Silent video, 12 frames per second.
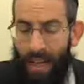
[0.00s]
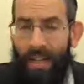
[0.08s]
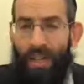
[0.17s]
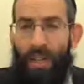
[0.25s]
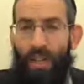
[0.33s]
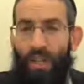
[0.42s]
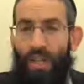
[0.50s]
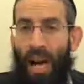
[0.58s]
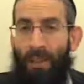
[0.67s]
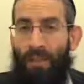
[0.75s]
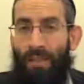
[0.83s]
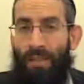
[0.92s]
The Ner
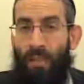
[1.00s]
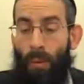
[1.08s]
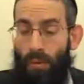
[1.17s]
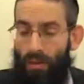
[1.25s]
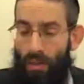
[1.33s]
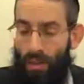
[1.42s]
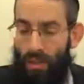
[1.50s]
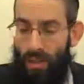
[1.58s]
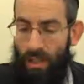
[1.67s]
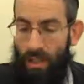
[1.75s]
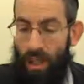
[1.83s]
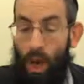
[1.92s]
Shabbos comes
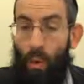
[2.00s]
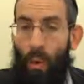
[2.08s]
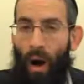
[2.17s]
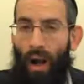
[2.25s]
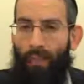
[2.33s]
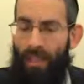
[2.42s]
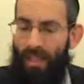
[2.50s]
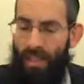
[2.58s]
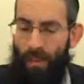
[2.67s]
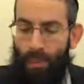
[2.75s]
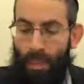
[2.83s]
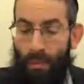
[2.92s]
first. Why? For the
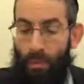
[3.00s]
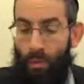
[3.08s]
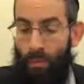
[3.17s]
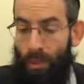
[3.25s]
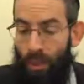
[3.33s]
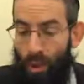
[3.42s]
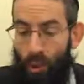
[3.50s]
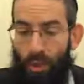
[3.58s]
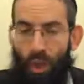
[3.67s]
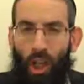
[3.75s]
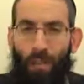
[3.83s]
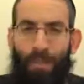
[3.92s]
same reason. Mishum
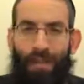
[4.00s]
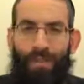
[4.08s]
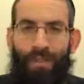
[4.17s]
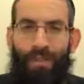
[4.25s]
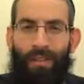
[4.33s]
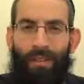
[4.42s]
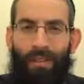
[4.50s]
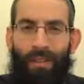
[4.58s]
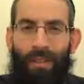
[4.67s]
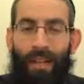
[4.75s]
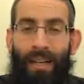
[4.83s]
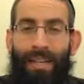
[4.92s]
Shalom Beisai.
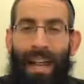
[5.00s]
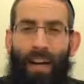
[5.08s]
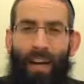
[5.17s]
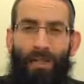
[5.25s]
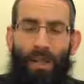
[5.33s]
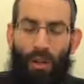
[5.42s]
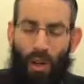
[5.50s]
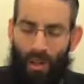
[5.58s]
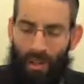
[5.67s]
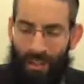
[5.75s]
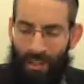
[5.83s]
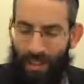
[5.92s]
Now comes the
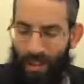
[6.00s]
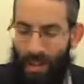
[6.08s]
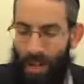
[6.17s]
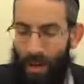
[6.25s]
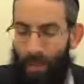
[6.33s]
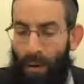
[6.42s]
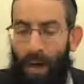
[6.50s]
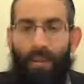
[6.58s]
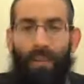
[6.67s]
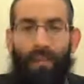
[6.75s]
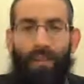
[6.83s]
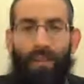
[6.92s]
question. Boy
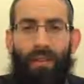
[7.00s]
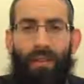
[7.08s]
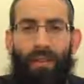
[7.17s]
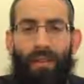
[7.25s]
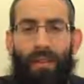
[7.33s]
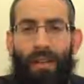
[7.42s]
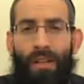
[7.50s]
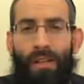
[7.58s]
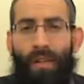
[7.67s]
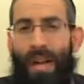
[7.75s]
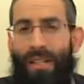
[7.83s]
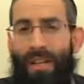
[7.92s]
Rava.
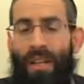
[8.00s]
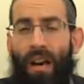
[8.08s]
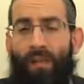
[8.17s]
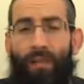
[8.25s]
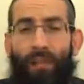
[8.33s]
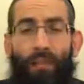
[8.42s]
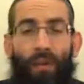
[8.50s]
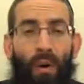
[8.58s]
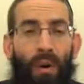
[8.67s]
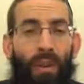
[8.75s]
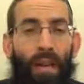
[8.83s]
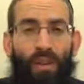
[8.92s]
So he has enough
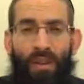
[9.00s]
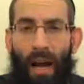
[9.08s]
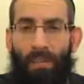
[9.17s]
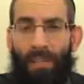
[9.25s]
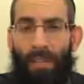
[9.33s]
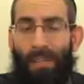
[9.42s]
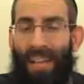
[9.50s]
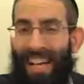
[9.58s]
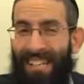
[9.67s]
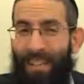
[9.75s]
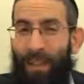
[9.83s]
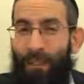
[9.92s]
for Ner Shabbos, but he
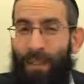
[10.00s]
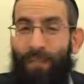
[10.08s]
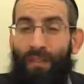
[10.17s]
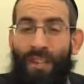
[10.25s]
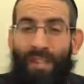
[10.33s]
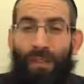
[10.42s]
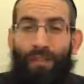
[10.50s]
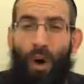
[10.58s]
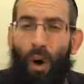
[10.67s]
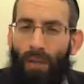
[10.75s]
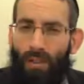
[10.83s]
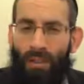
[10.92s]
has a little bit of funds left
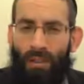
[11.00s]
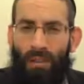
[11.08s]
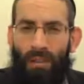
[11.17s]
over